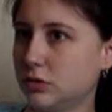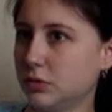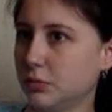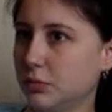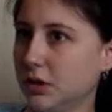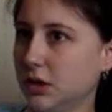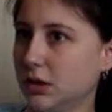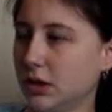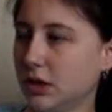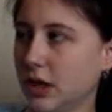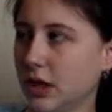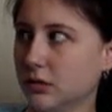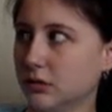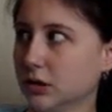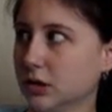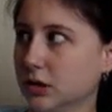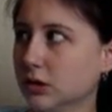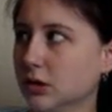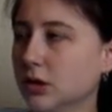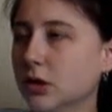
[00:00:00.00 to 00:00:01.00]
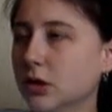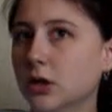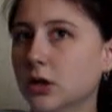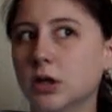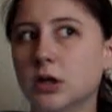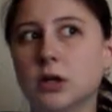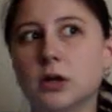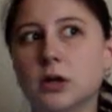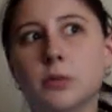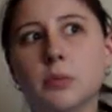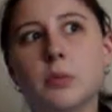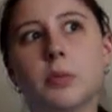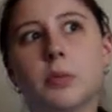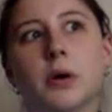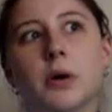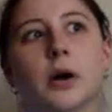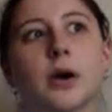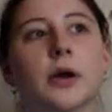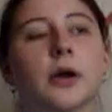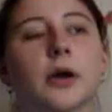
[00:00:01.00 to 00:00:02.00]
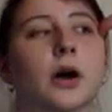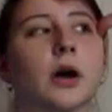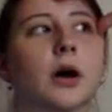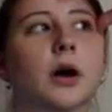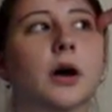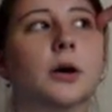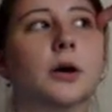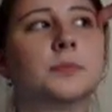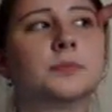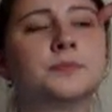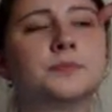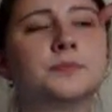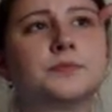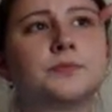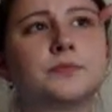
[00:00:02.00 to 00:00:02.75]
to be inhaling. But,